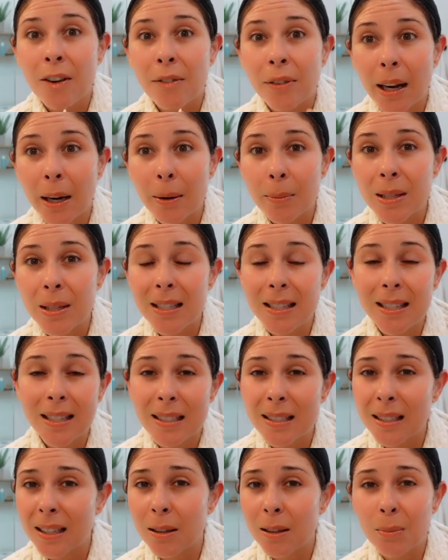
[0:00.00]
Vitamin C
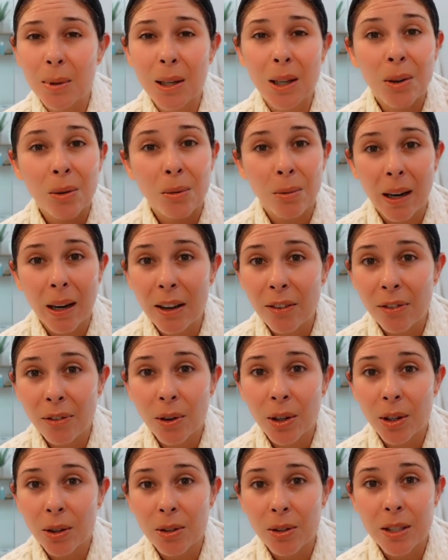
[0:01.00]
is going to be great
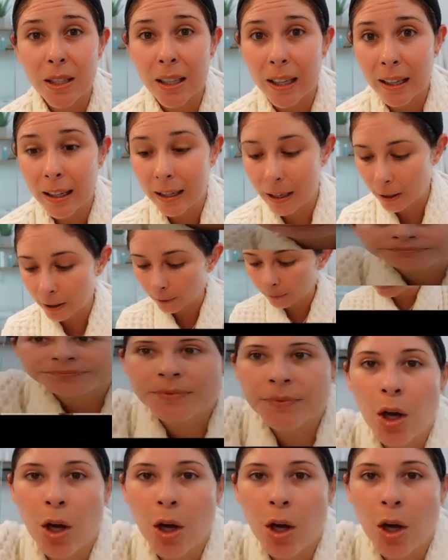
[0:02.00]
for your skincare.